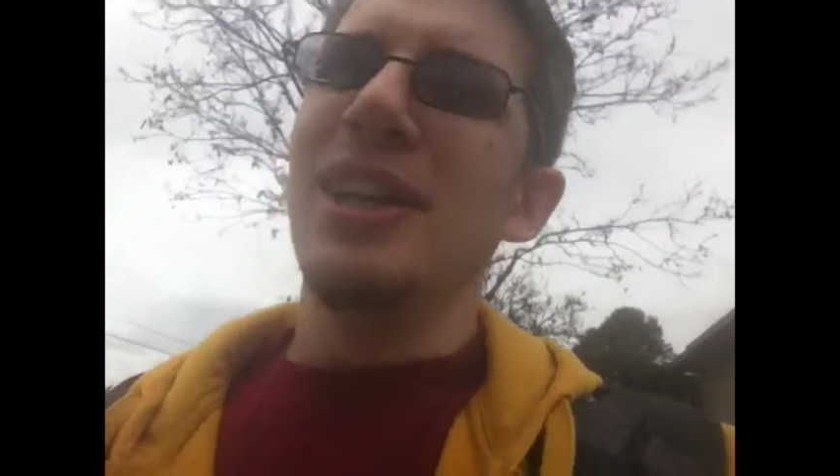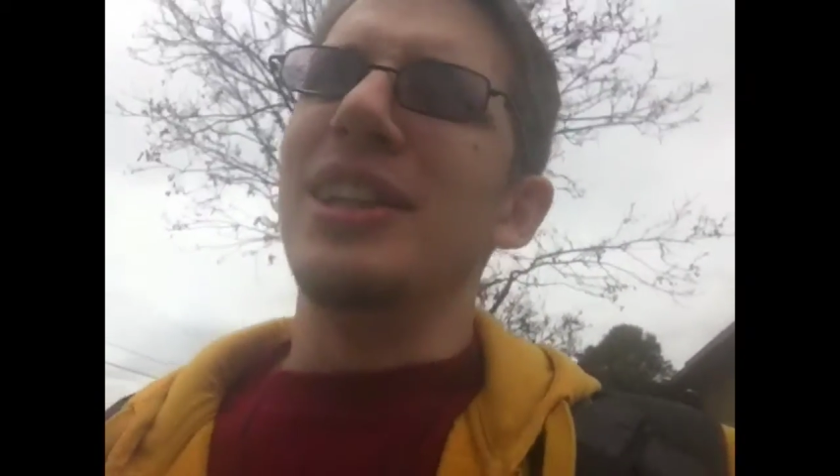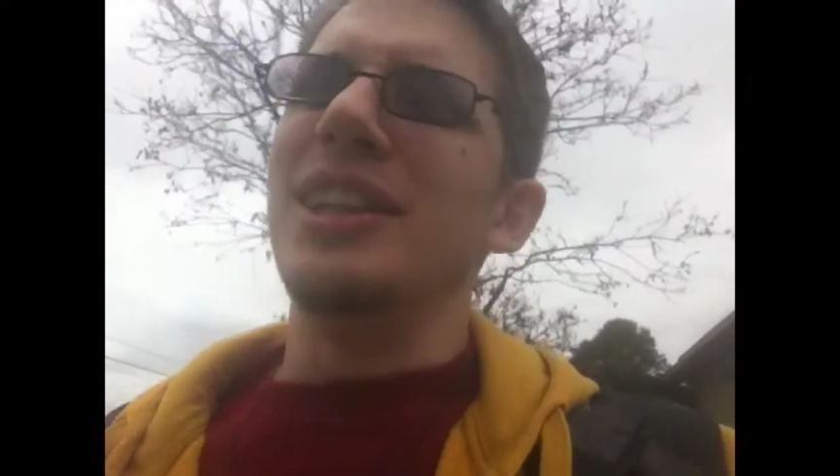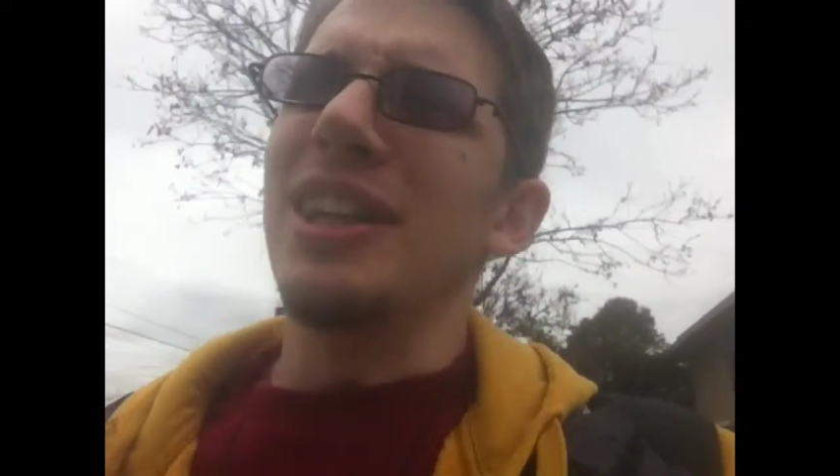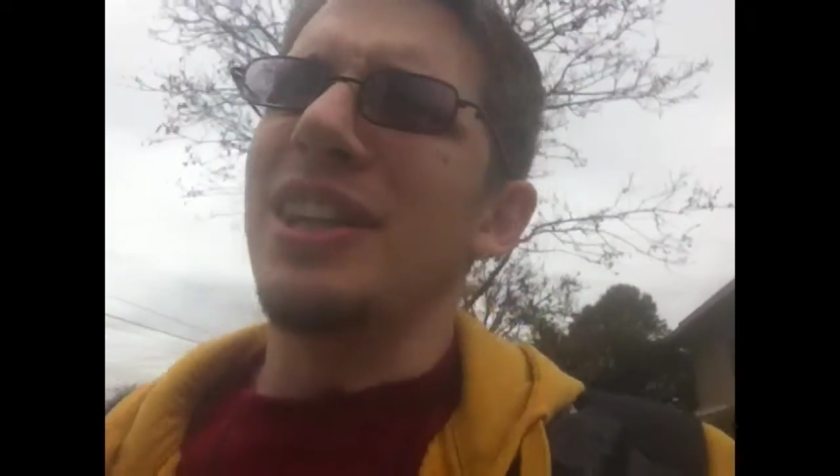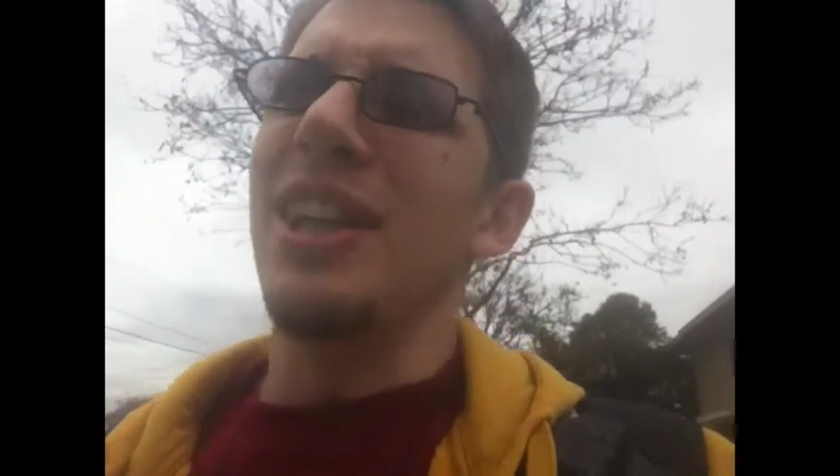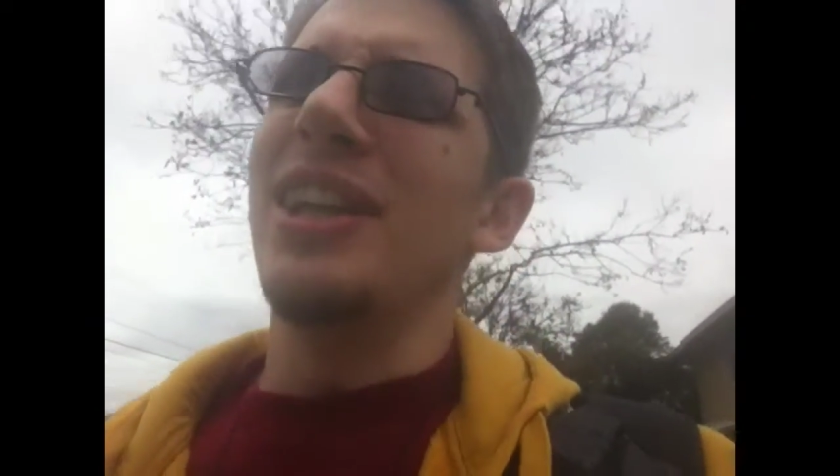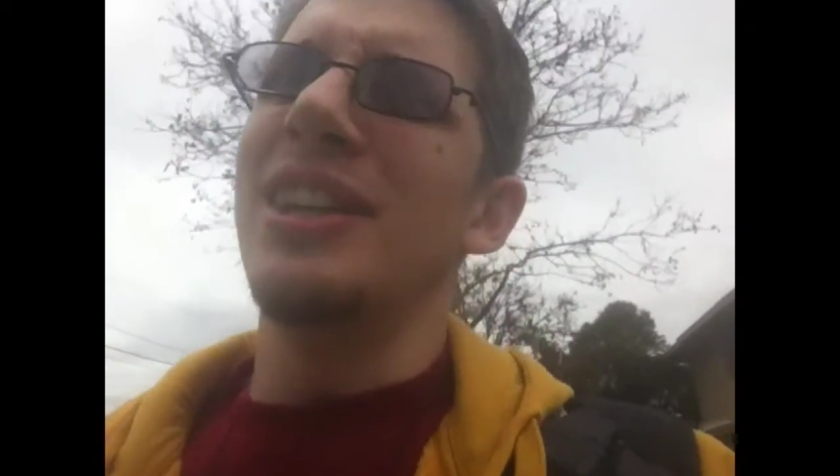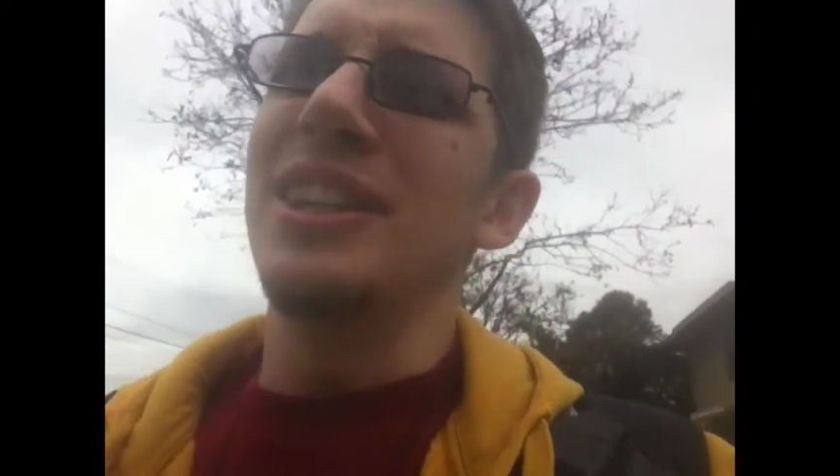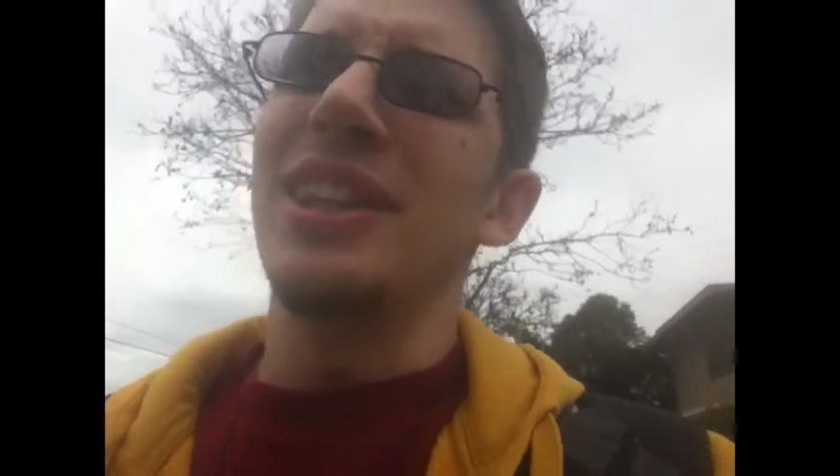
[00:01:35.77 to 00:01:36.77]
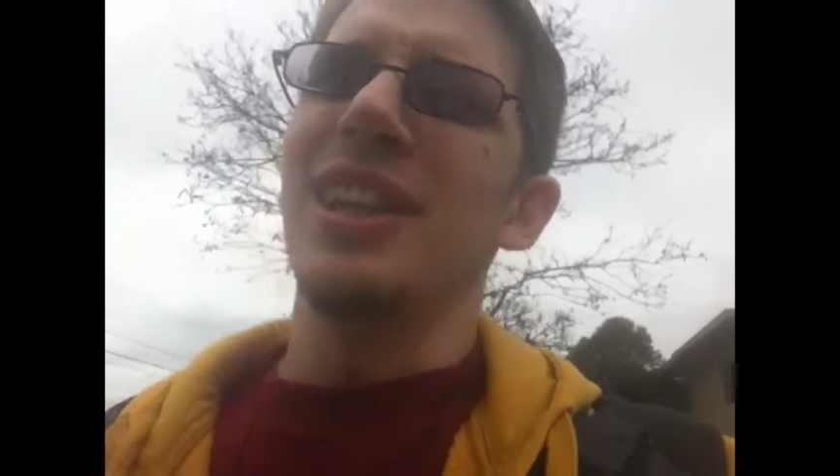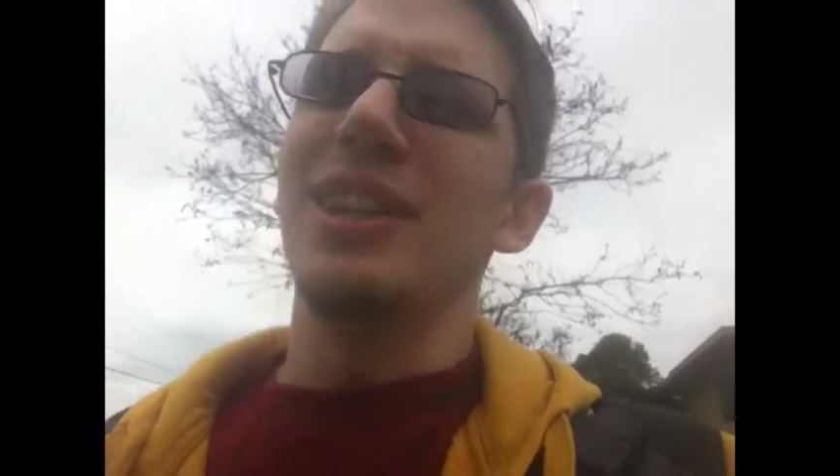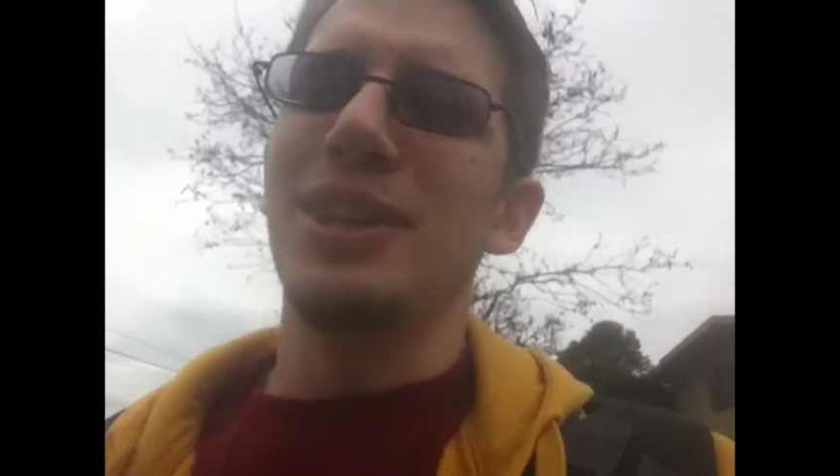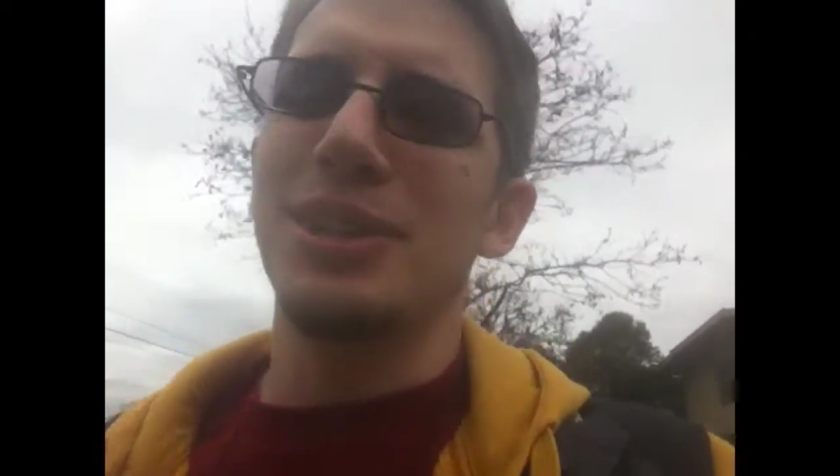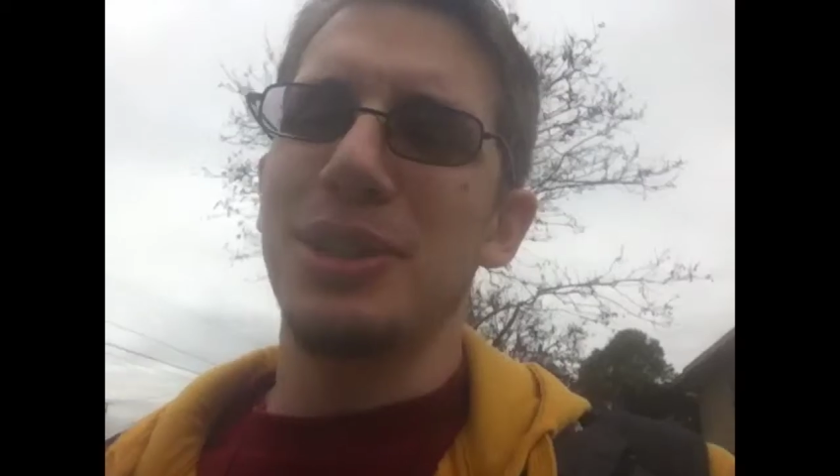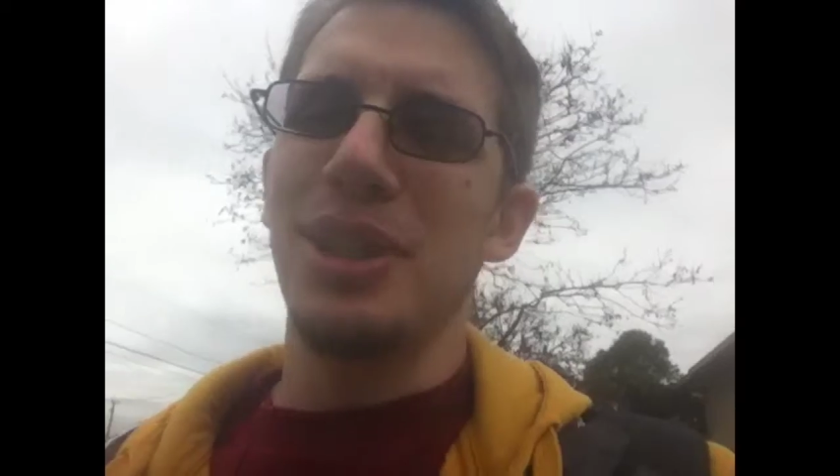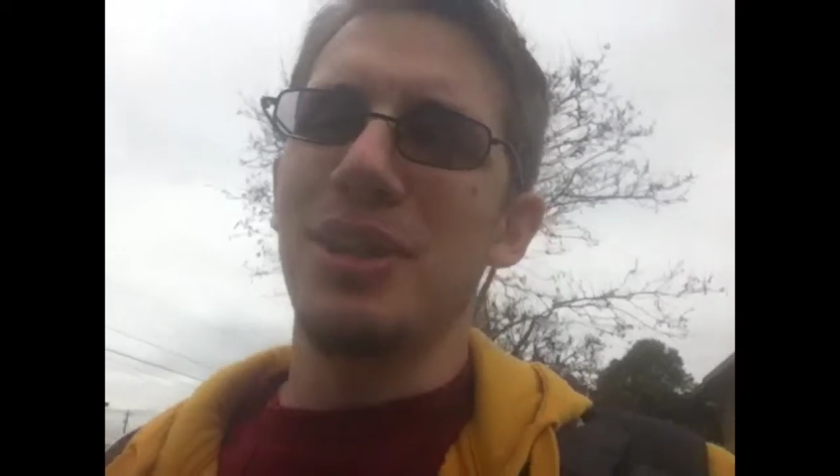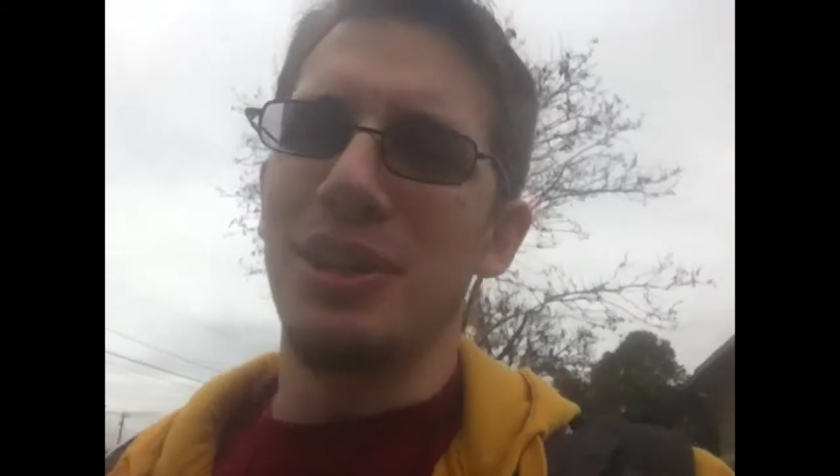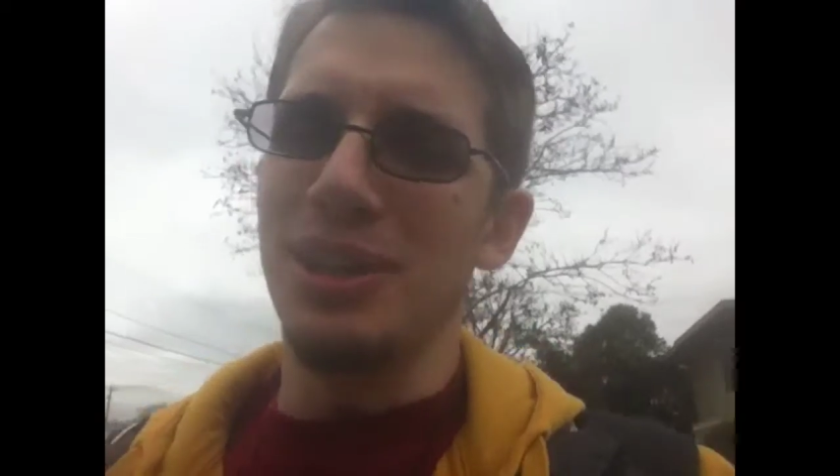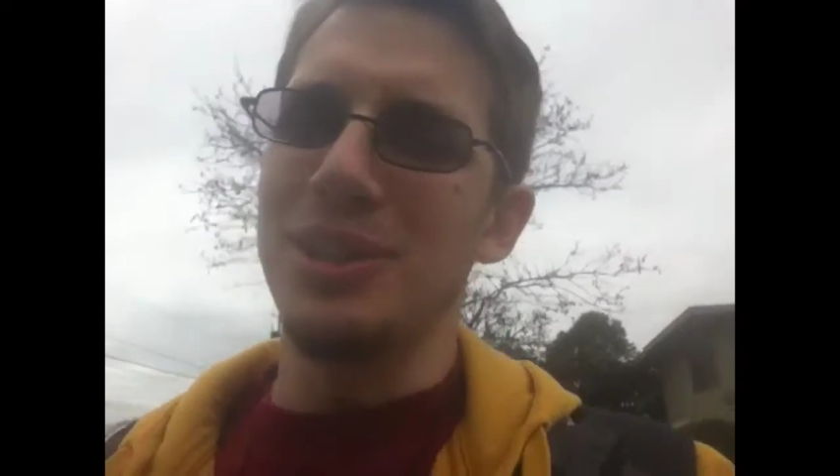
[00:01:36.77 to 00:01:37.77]
did a
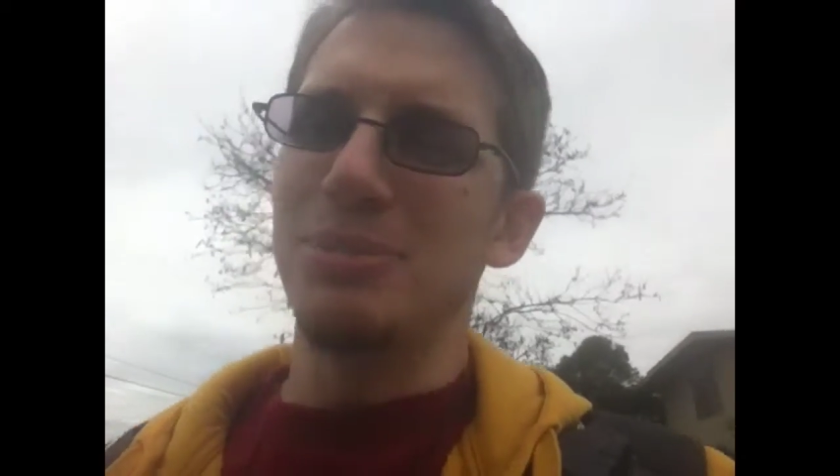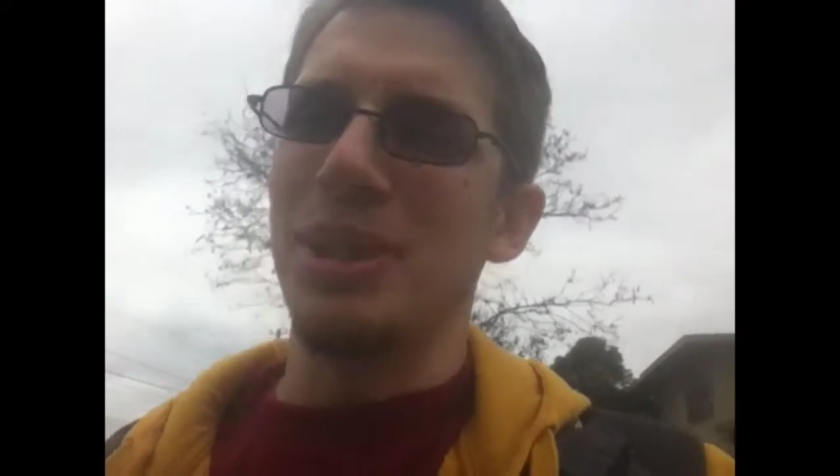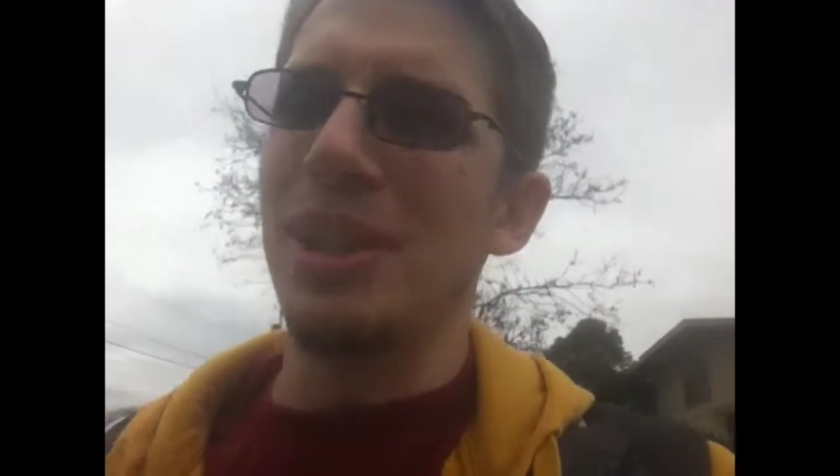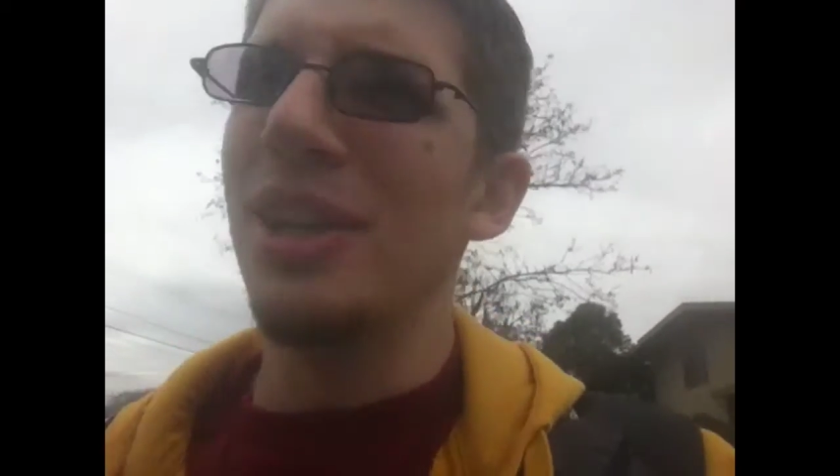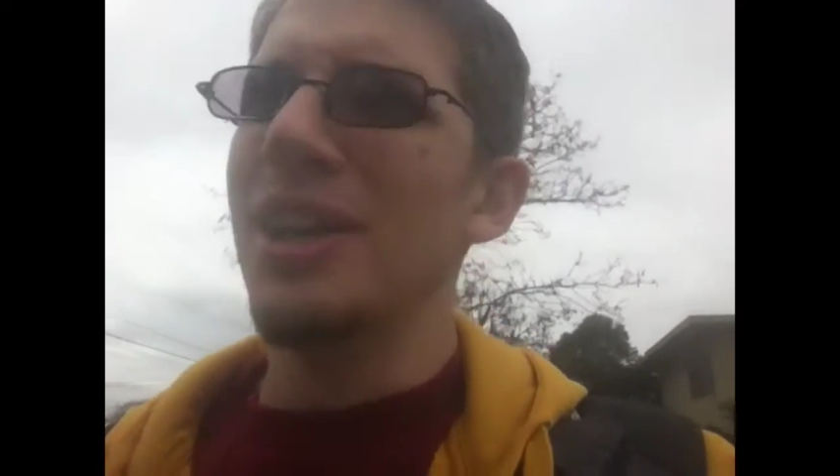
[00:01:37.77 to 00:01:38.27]
last minute,